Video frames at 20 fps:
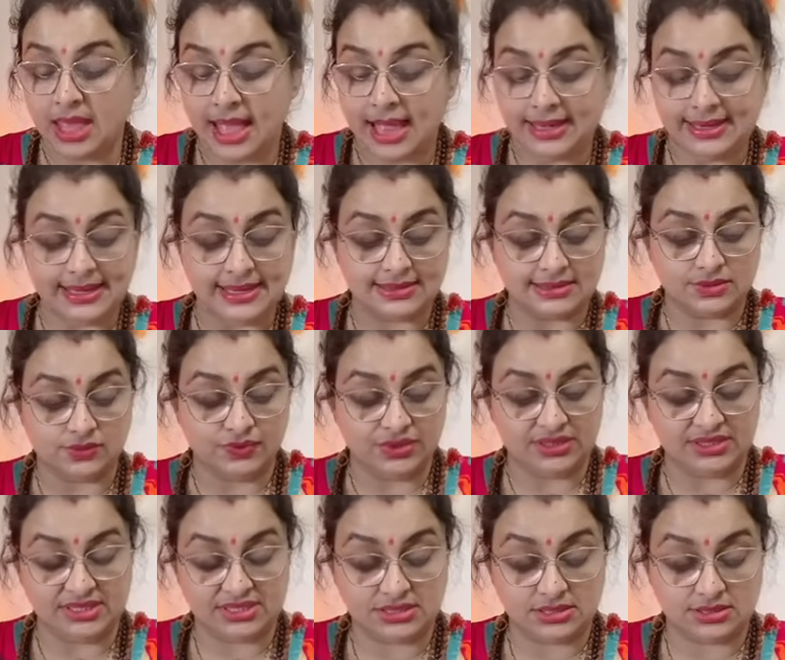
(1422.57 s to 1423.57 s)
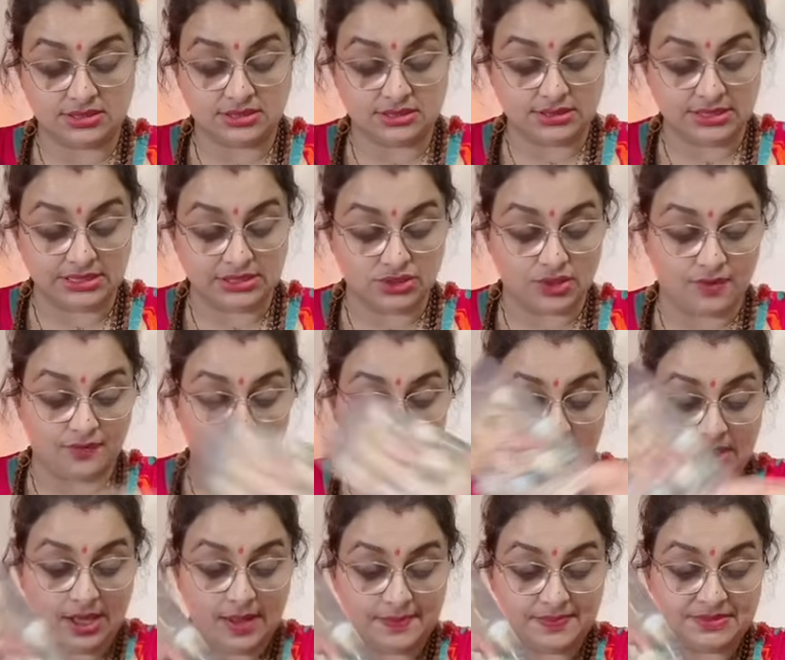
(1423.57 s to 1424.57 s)
And yes, with this six of
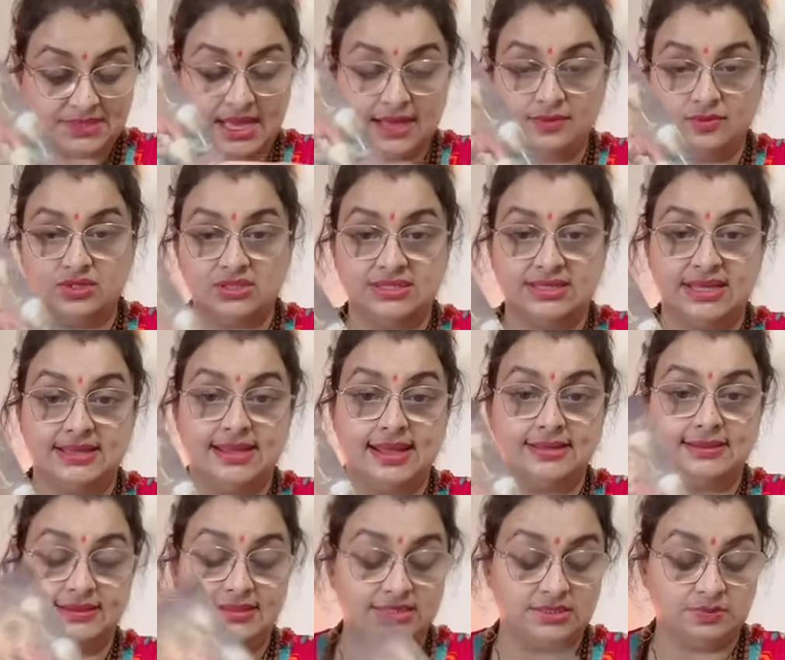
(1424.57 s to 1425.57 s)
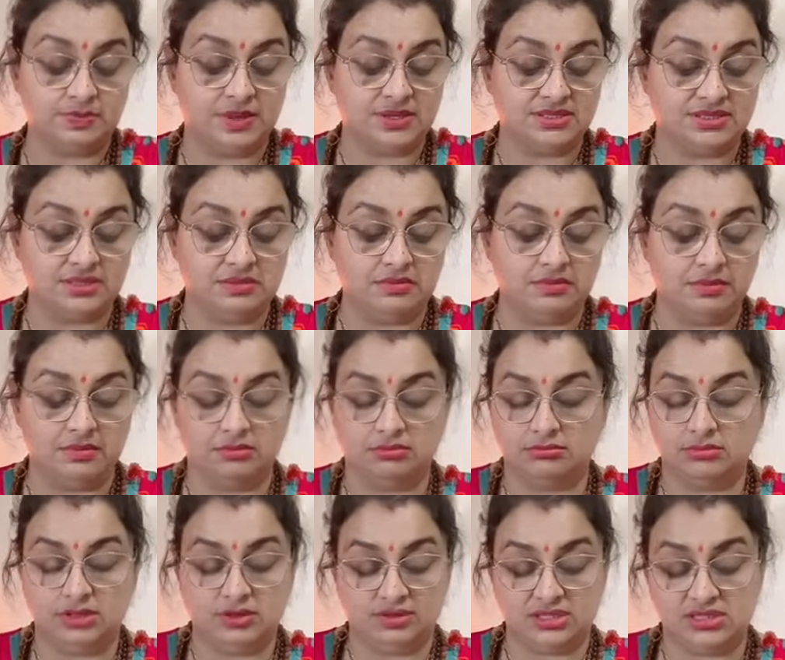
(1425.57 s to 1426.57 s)
cups, I would say that this person,
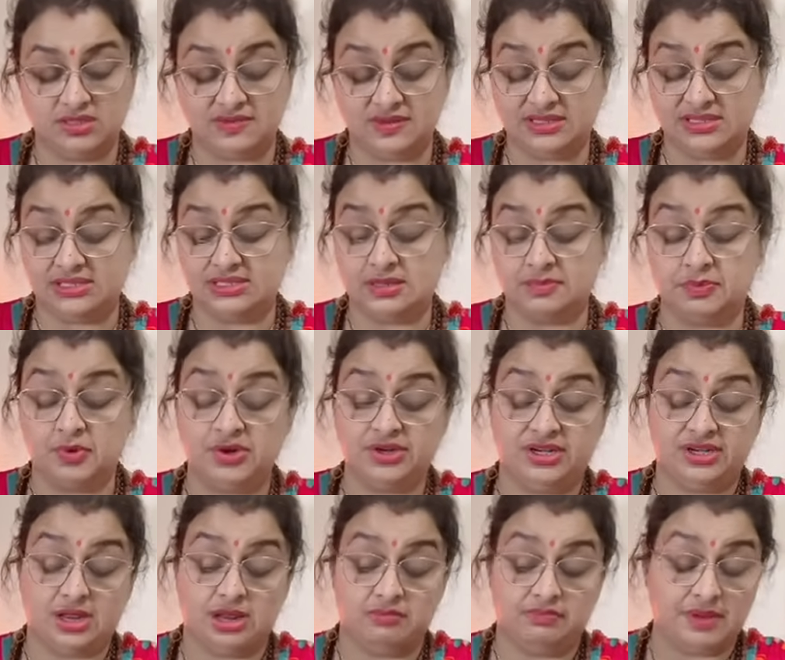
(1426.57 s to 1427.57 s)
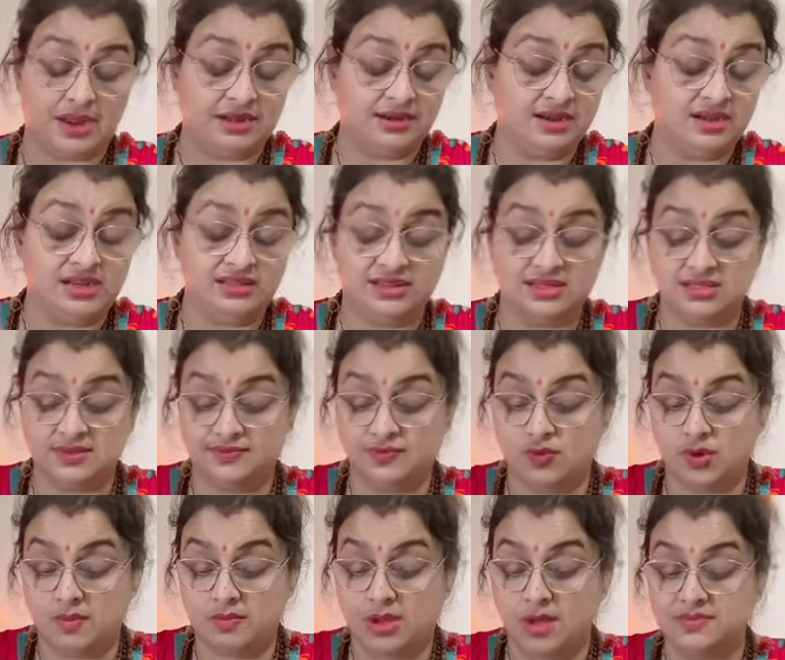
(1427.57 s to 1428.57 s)
you know, this is a bit disappointed. Underneath there's a
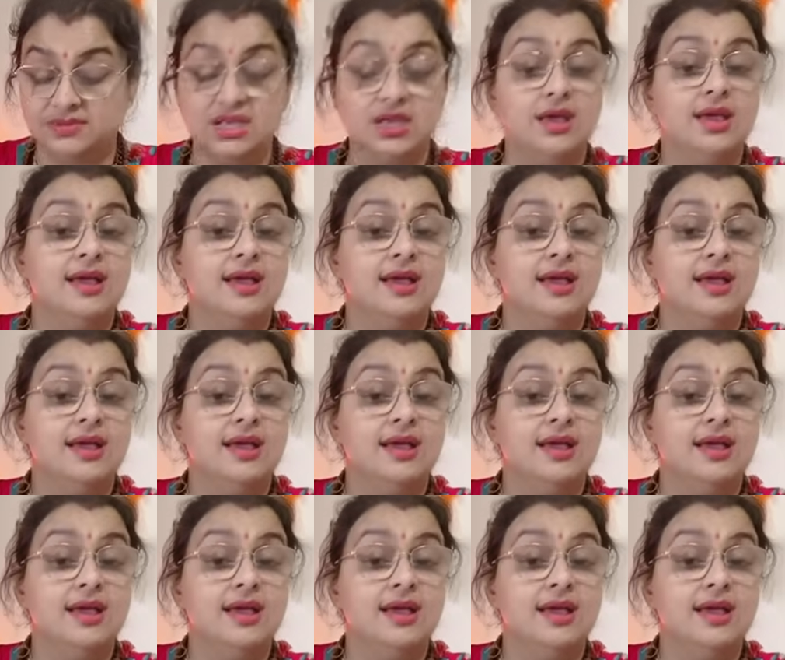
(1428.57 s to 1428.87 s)
four of cups.